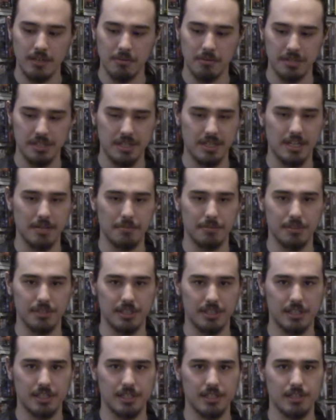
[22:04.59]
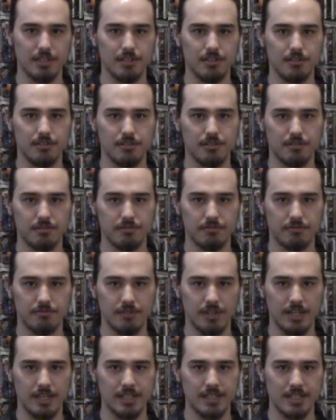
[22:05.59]
was unable to kill
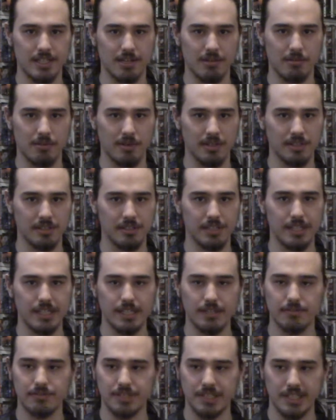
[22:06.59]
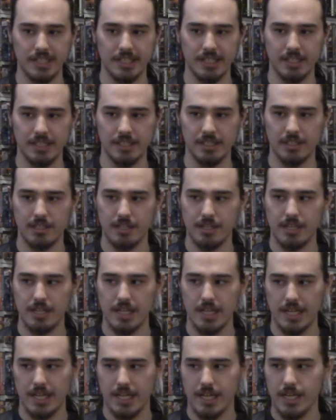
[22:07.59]
finds out where he lives and
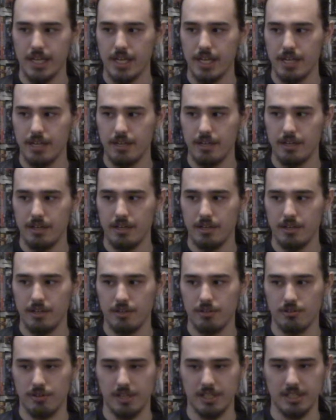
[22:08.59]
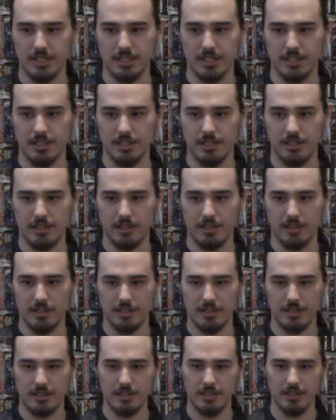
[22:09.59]
tries to
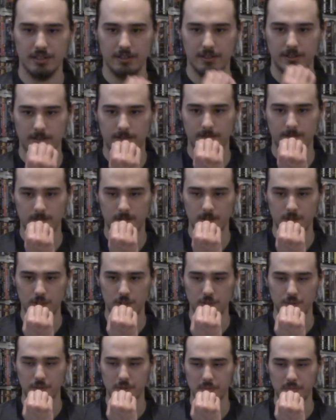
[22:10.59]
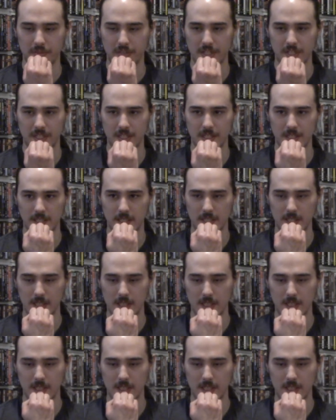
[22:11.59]
shoot him, and